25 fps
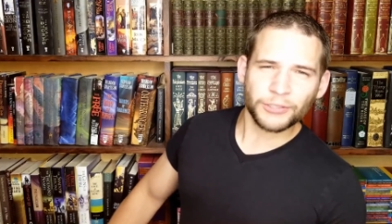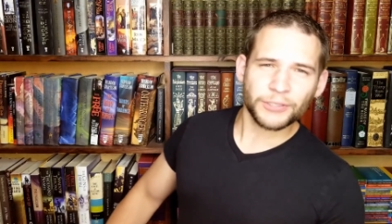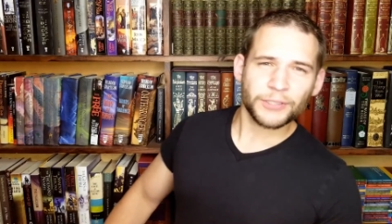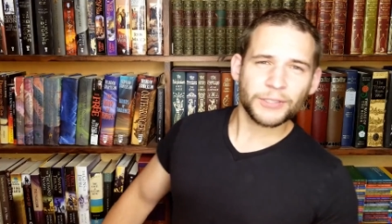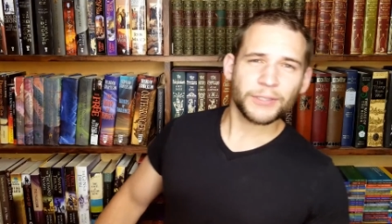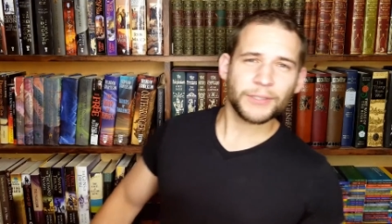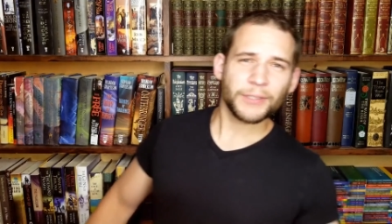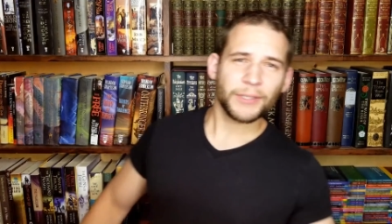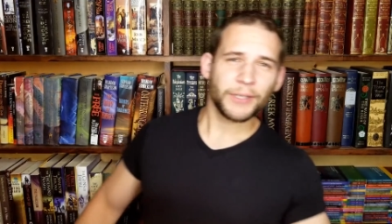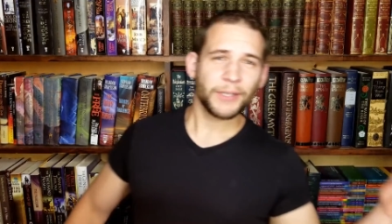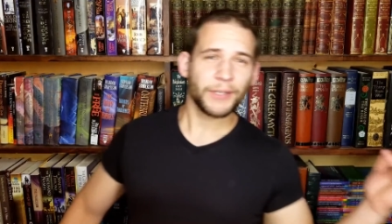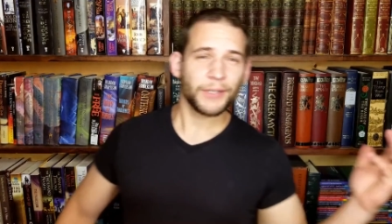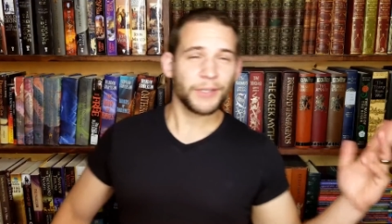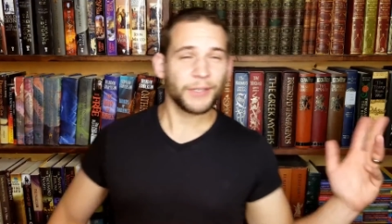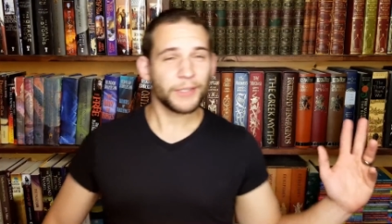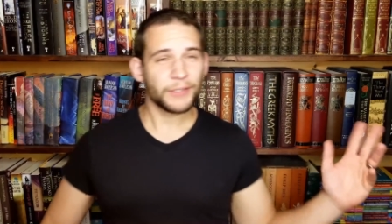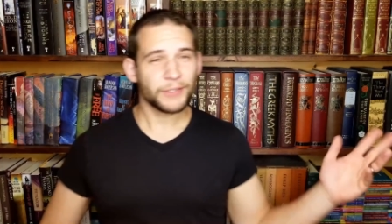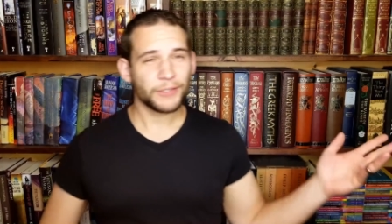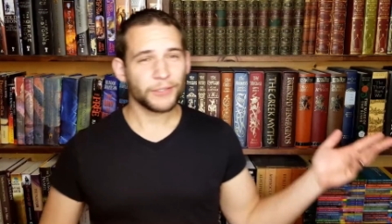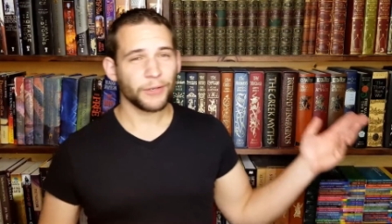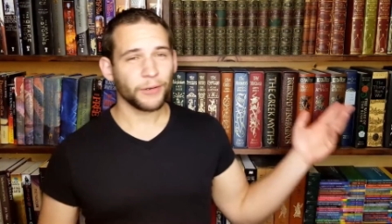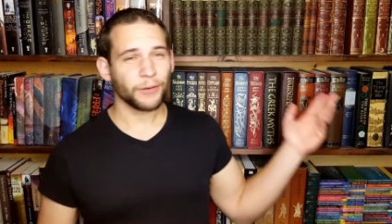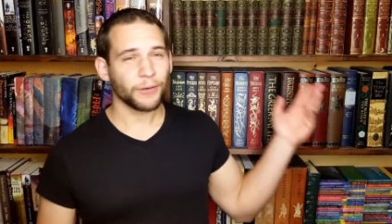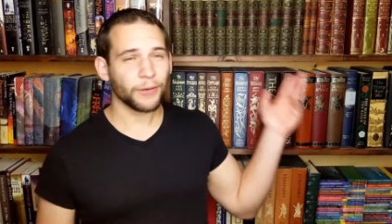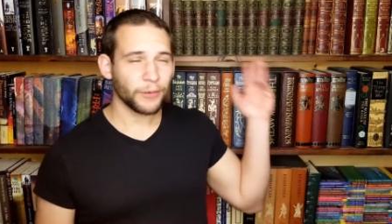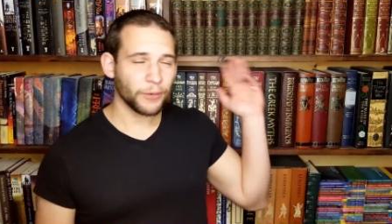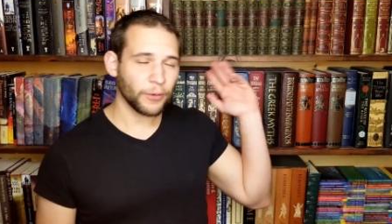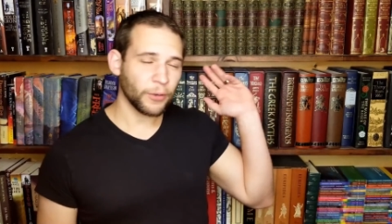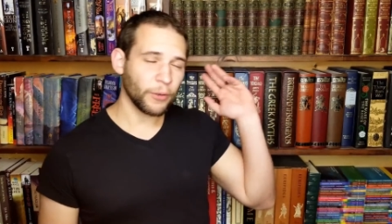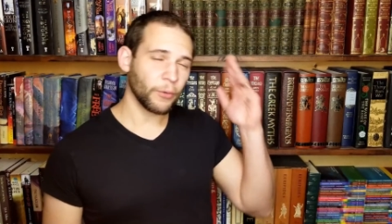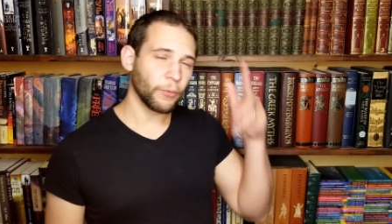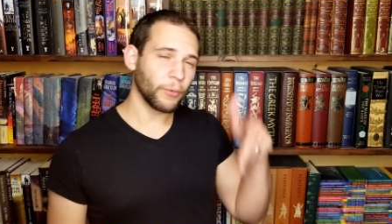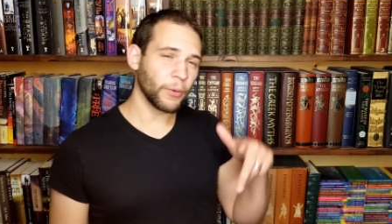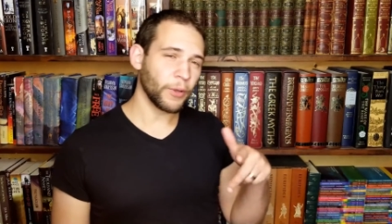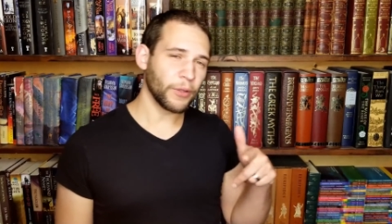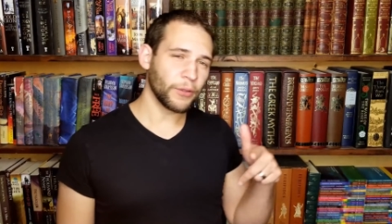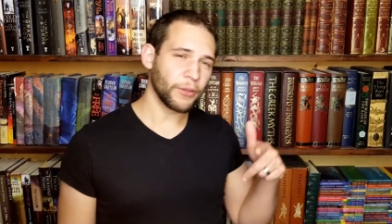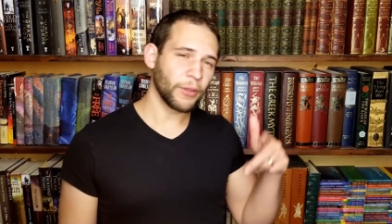just uh, get started
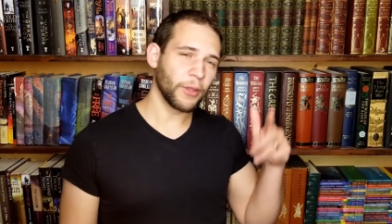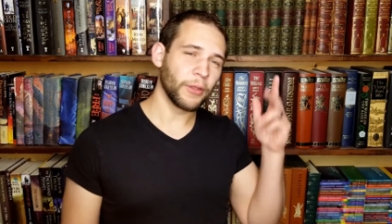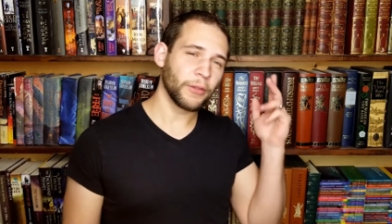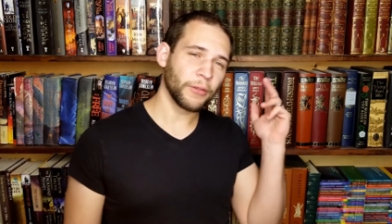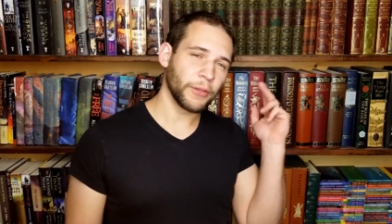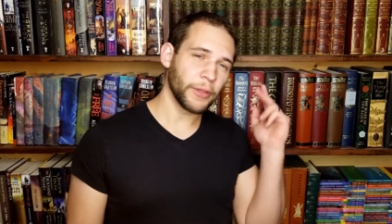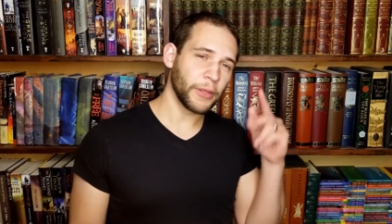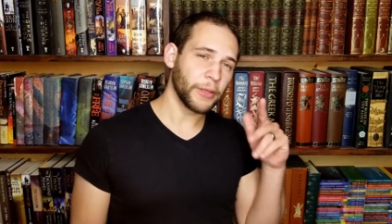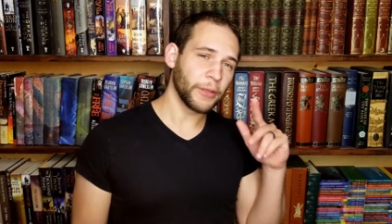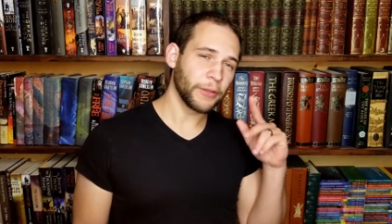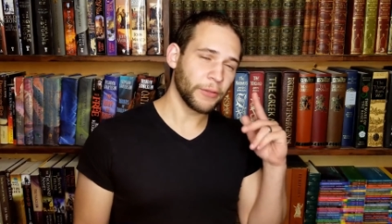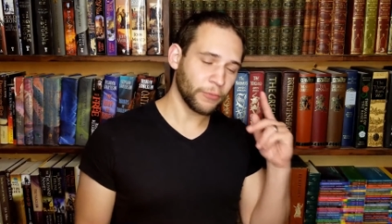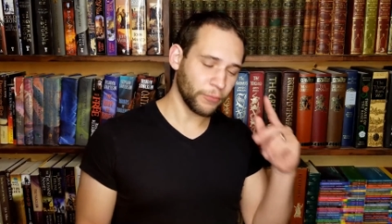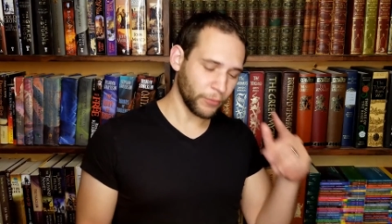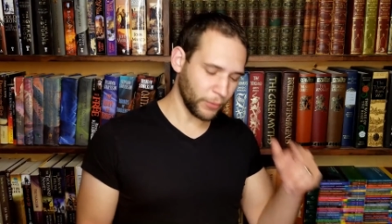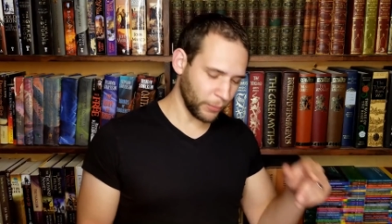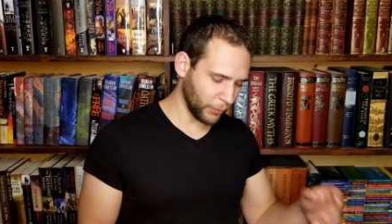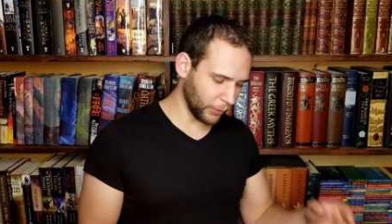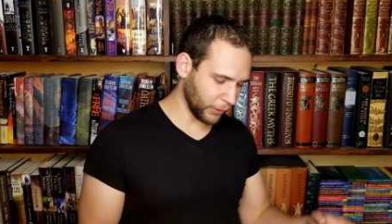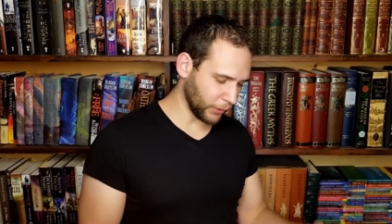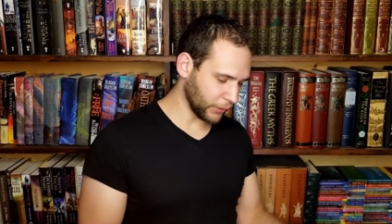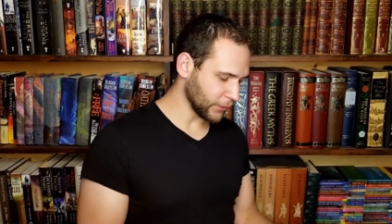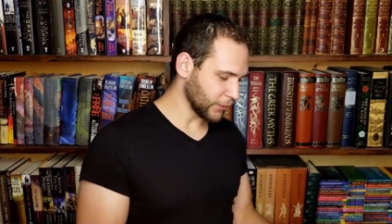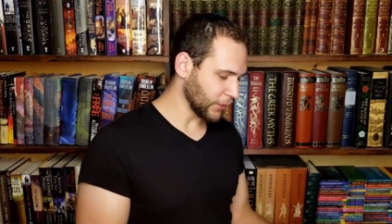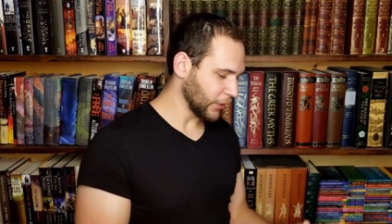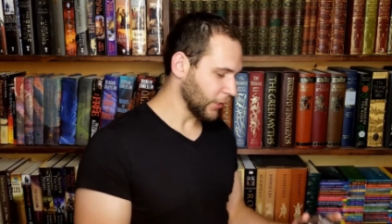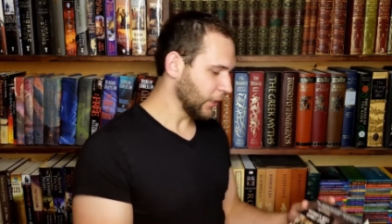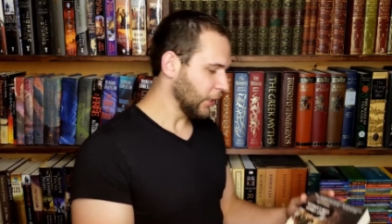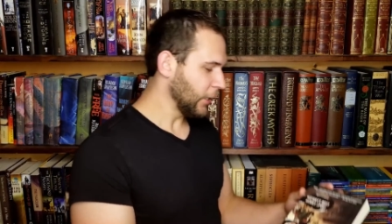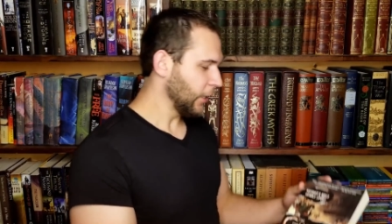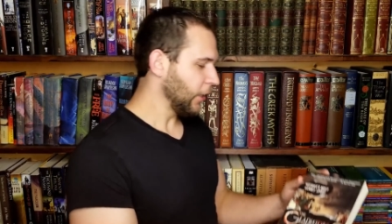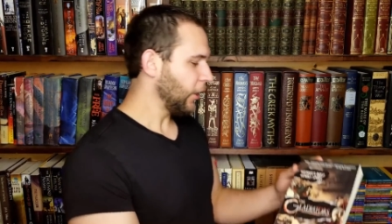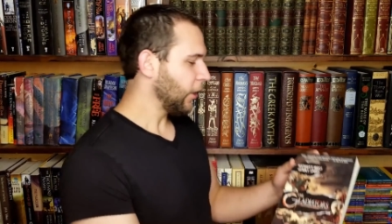with the three books.